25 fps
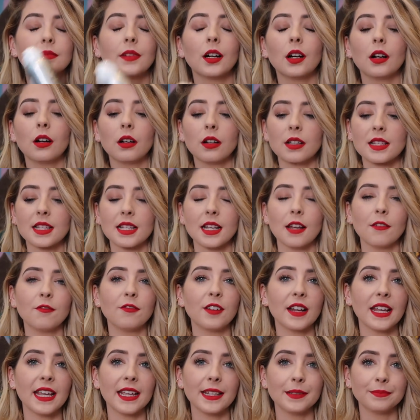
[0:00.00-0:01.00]
Oh, it's
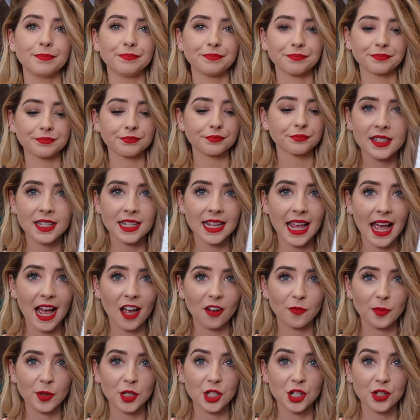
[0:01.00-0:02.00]
lovely. So yeah,
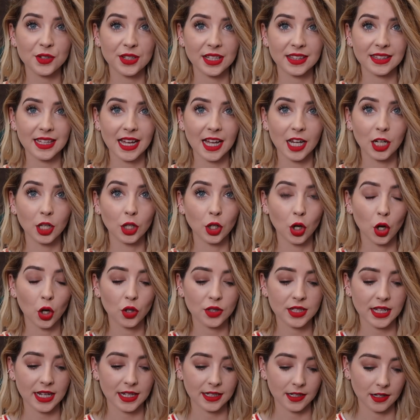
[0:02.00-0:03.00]
I've been using that a
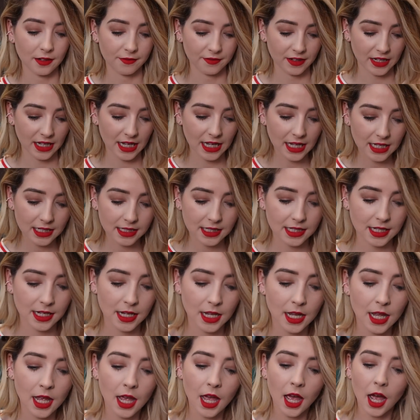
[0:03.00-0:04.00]
lot and loving it.
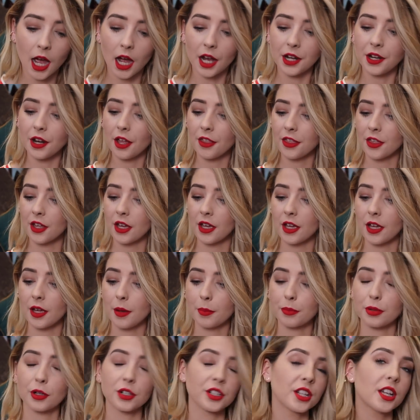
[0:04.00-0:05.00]
Another
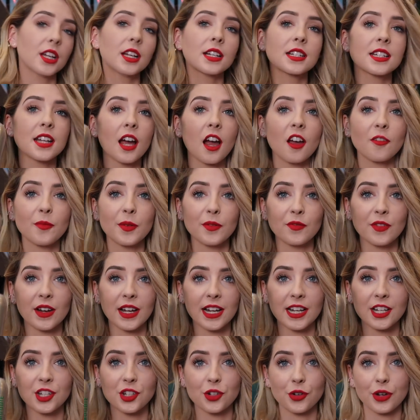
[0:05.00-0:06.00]
product I've been
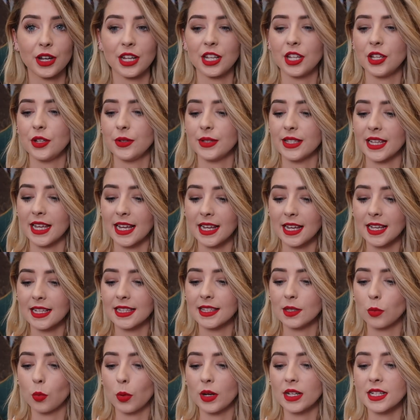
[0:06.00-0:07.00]
really enjoying using
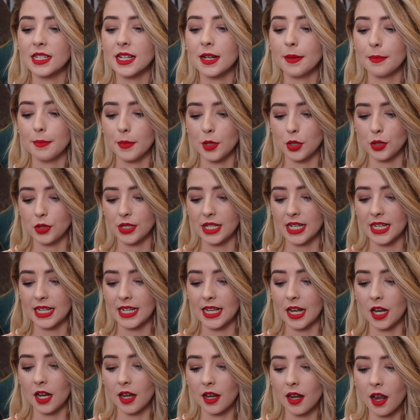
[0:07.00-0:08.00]
is the Windel &
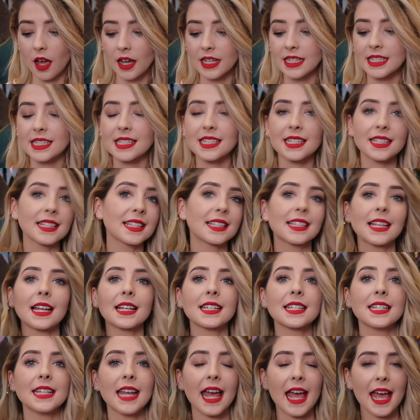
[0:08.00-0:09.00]
Moody Light
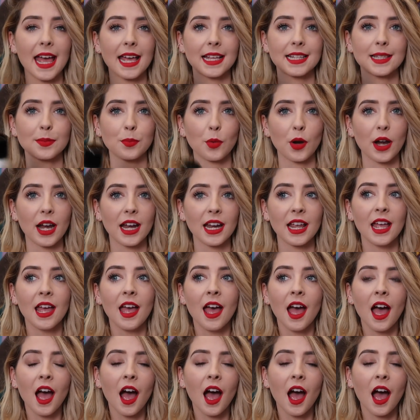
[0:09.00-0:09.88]
Satin Hairspray.